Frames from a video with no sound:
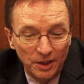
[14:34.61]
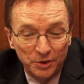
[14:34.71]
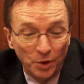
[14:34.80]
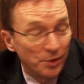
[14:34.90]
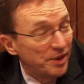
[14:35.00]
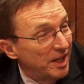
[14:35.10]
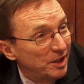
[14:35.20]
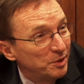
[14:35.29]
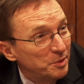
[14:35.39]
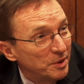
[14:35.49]
So thank
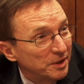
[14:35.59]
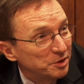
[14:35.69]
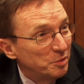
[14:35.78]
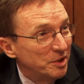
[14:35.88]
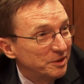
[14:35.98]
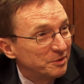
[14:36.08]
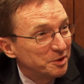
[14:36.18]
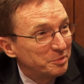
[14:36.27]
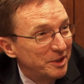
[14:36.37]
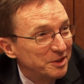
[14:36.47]
you so much for
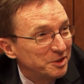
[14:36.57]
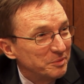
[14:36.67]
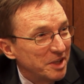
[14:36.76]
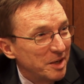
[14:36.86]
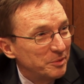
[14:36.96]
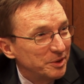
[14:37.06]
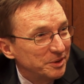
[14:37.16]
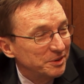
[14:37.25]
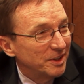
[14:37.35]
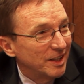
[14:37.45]
spending some time with
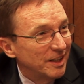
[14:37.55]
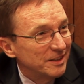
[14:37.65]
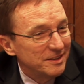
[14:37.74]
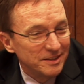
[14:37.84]
us and